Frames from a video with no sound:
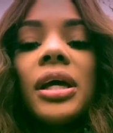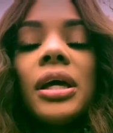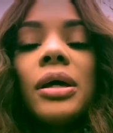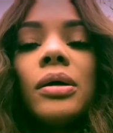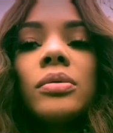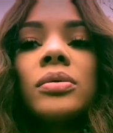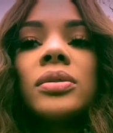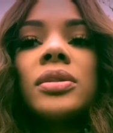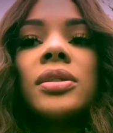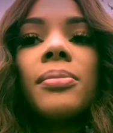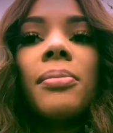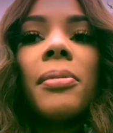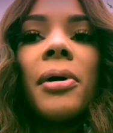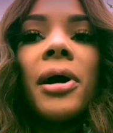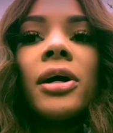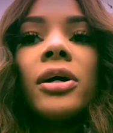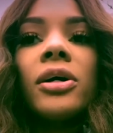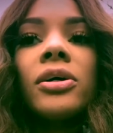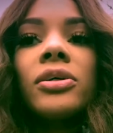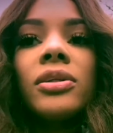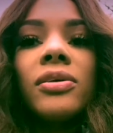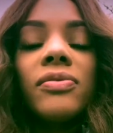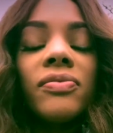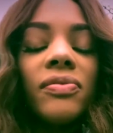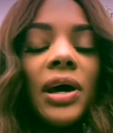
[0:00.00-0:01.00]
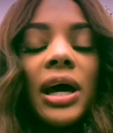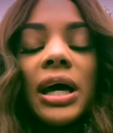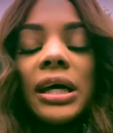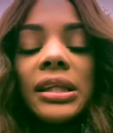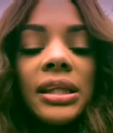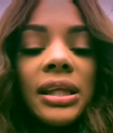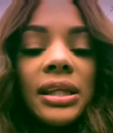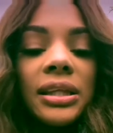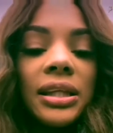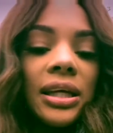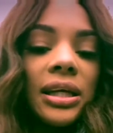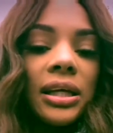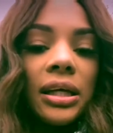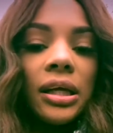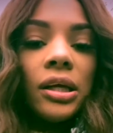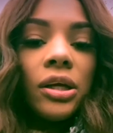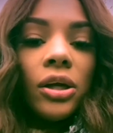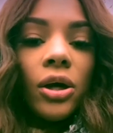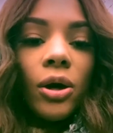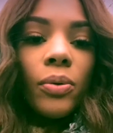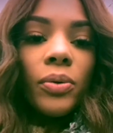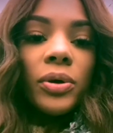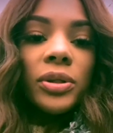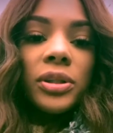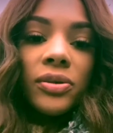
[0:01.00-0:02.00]
It was about the fact that they didn't
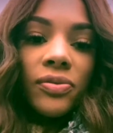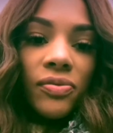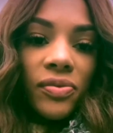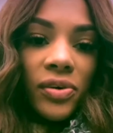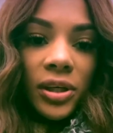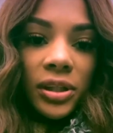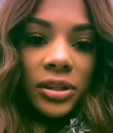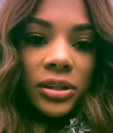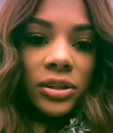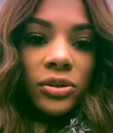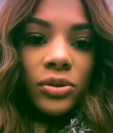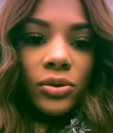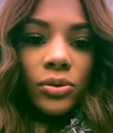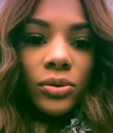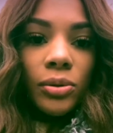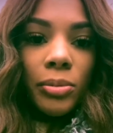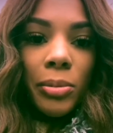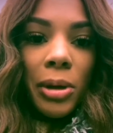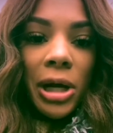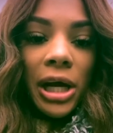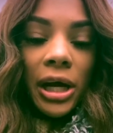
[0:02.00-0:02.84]
know what the fuck to do to my